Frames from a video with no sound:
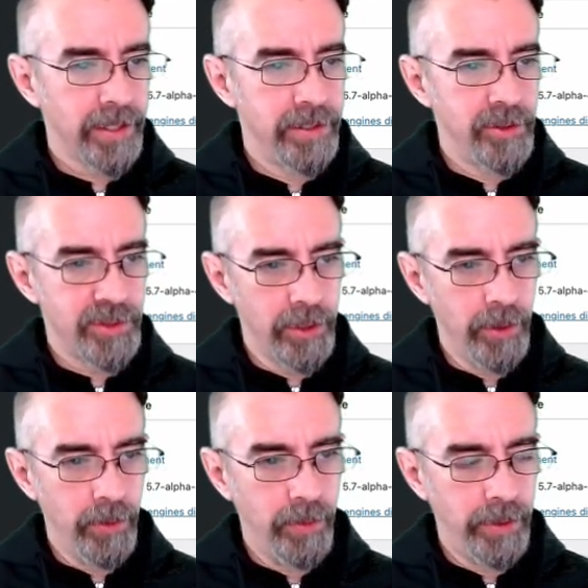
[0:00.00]

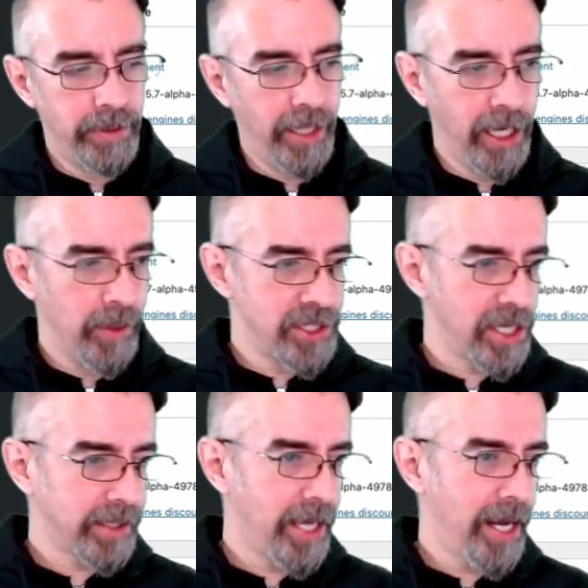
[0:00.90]
So anyway,
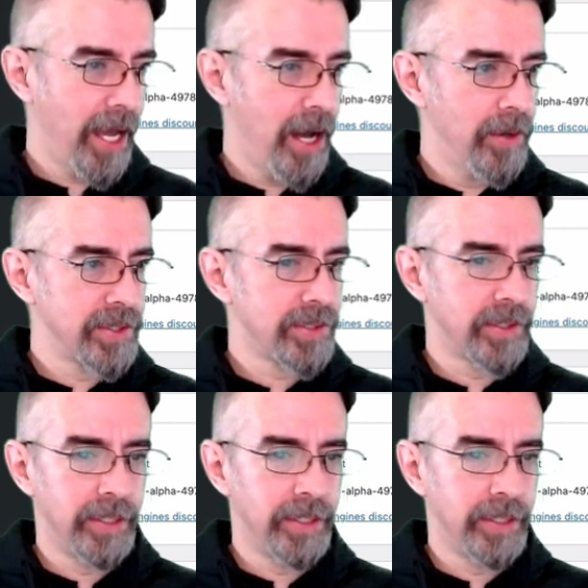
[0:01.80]
check that out.